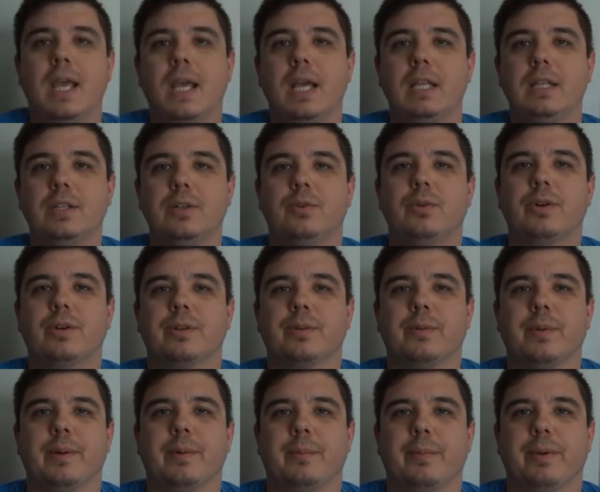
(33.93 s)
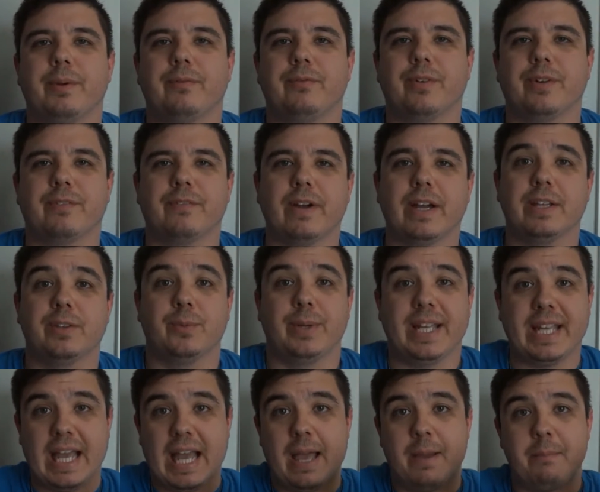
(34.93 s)
Hello, welcome to MMA Freak Fire of the
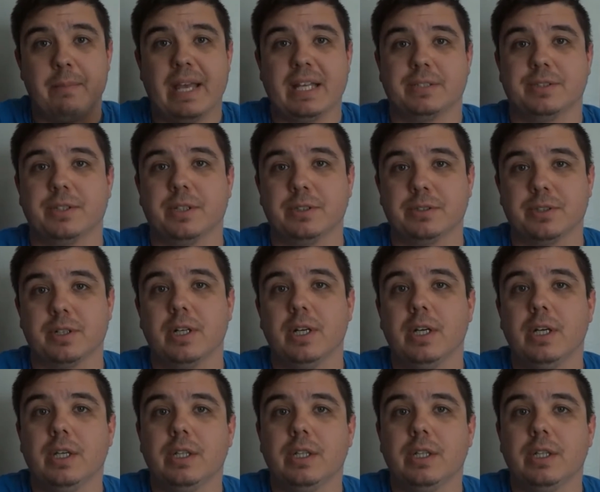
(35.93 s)
Week. I'm Matt Salzer.